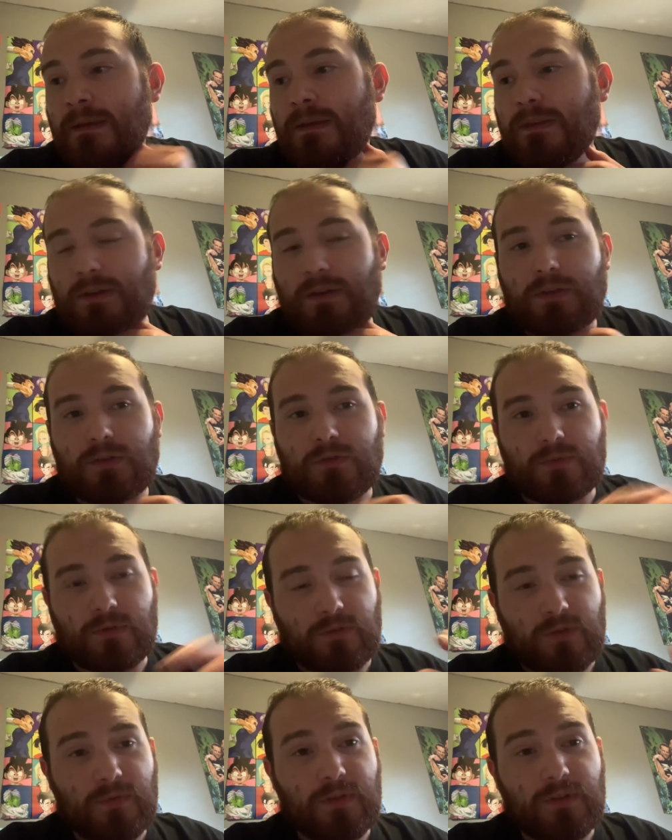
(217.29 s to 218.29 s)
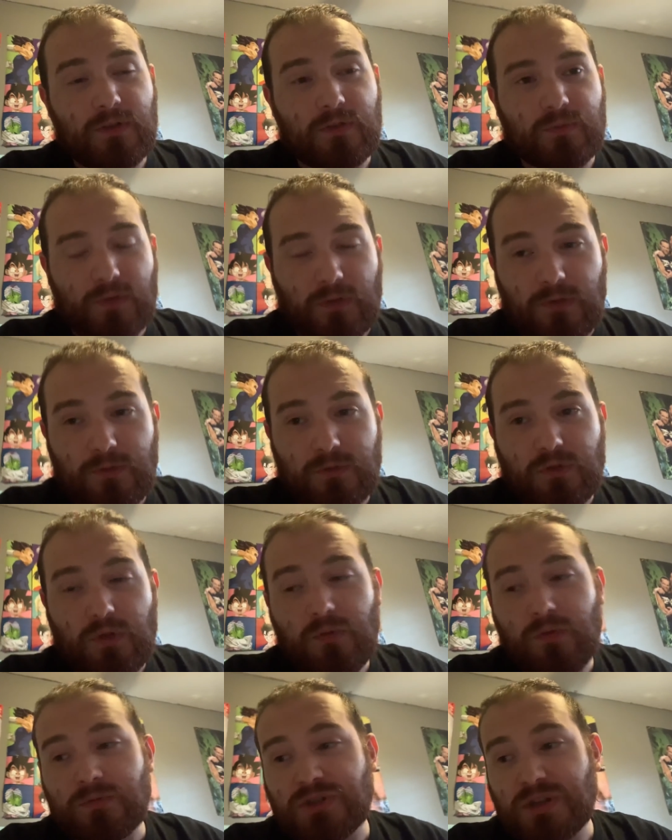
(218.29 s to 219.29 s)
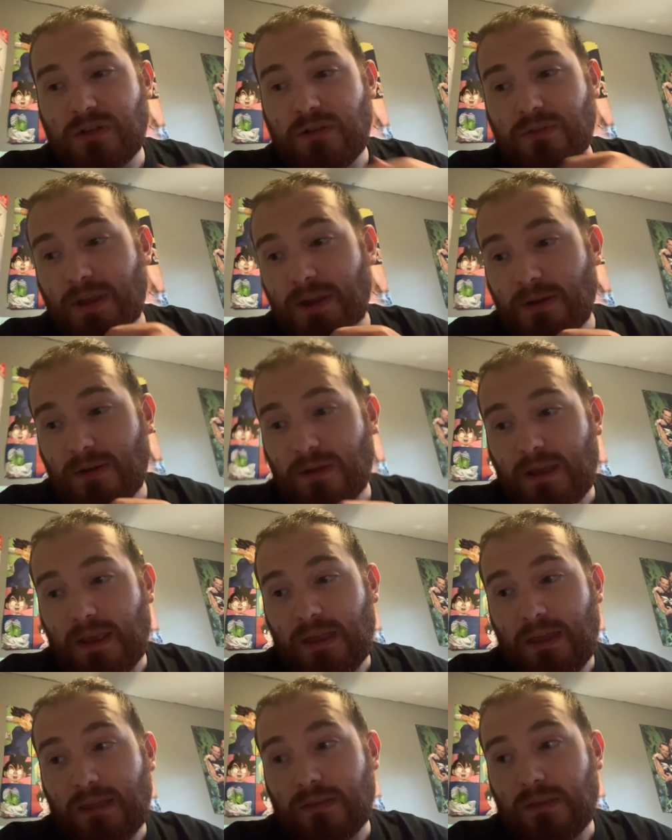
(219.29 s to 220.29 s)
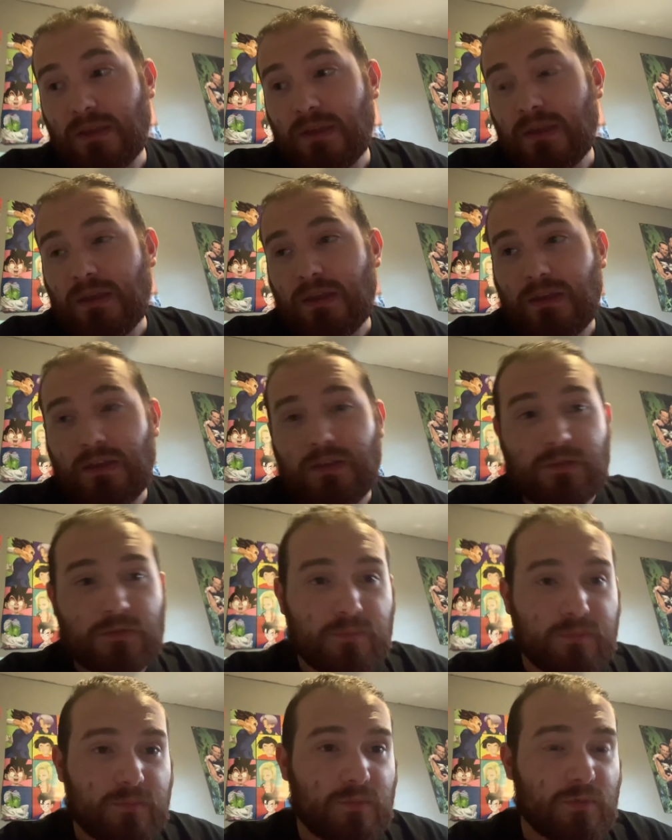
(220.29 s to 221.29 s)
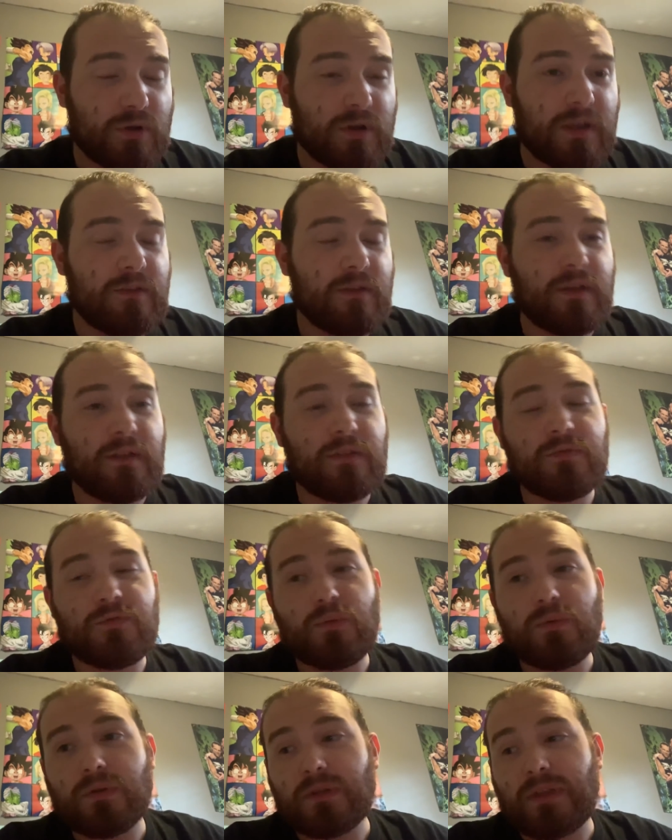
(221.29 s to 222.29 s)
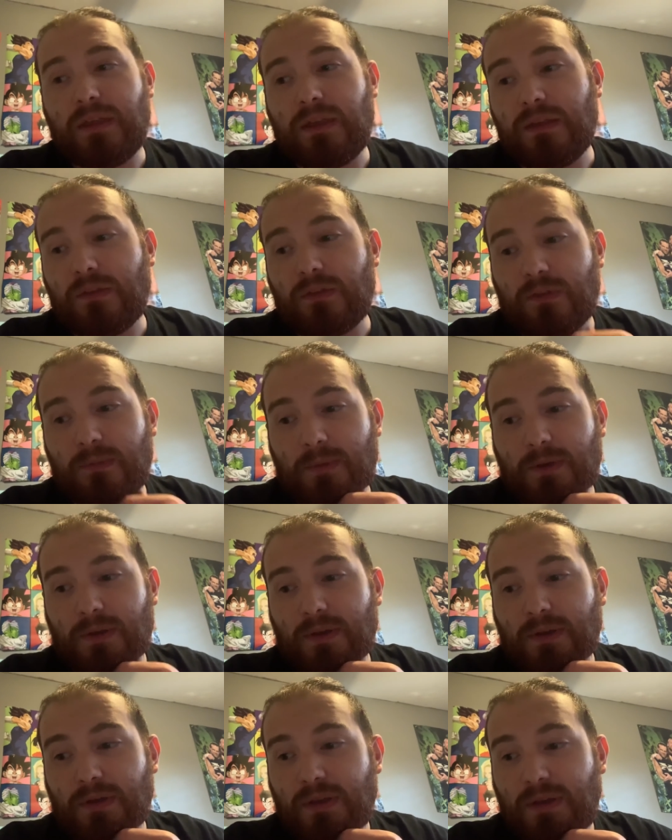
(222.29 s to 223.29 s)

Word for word: guys for the stuff he does with his YouTube channel there and his work he did for his um, uh,